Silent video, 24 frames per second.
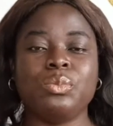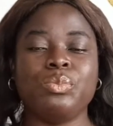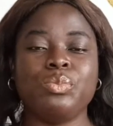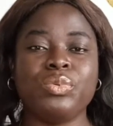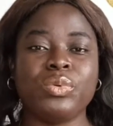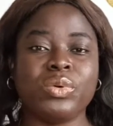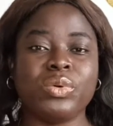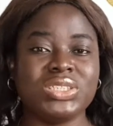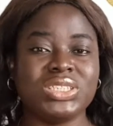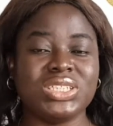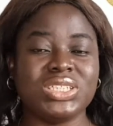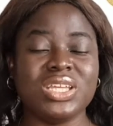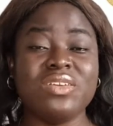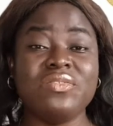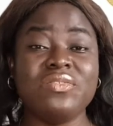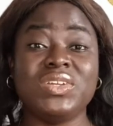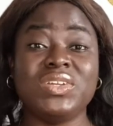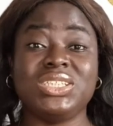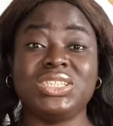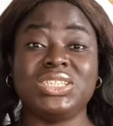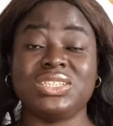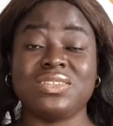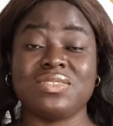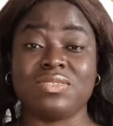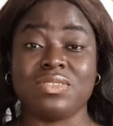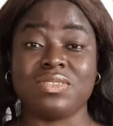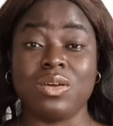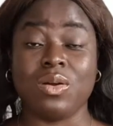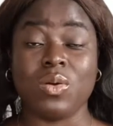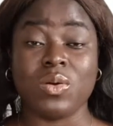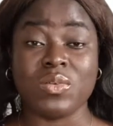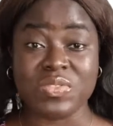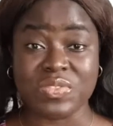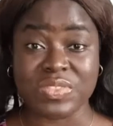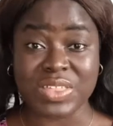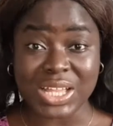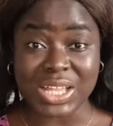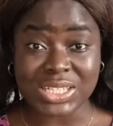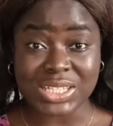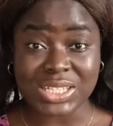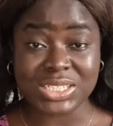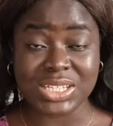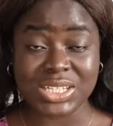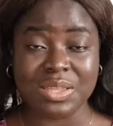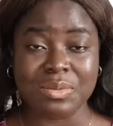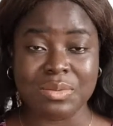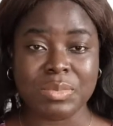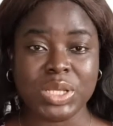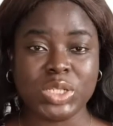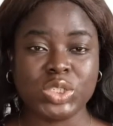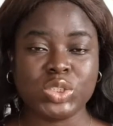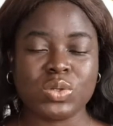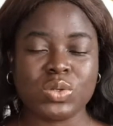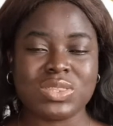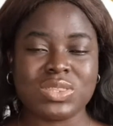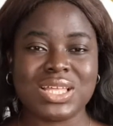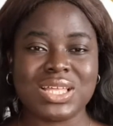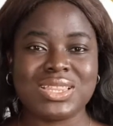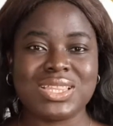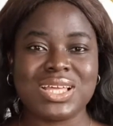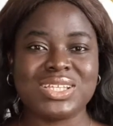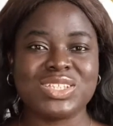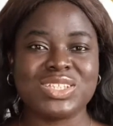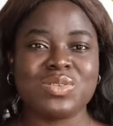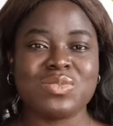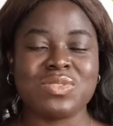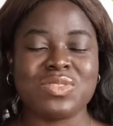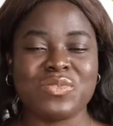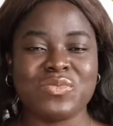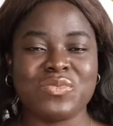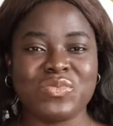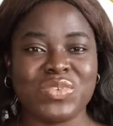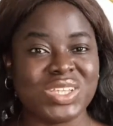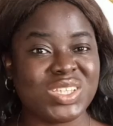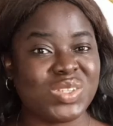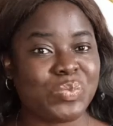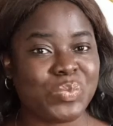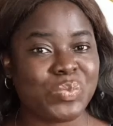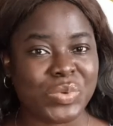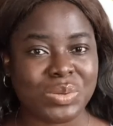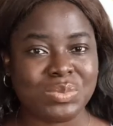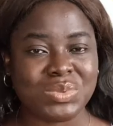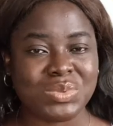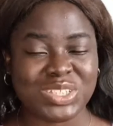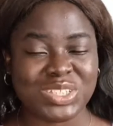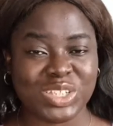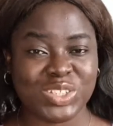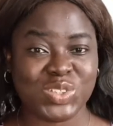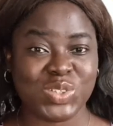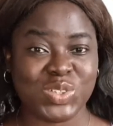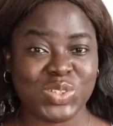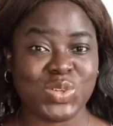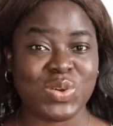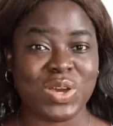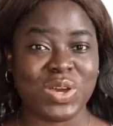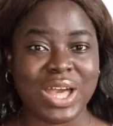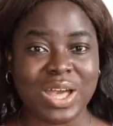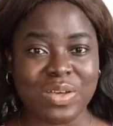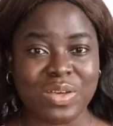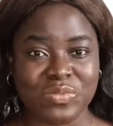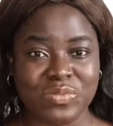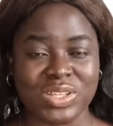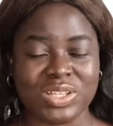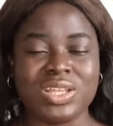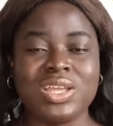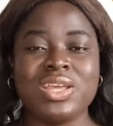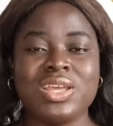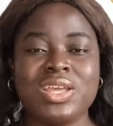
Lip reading: but if it's on that day, make sure that that's not the first prep session you're having.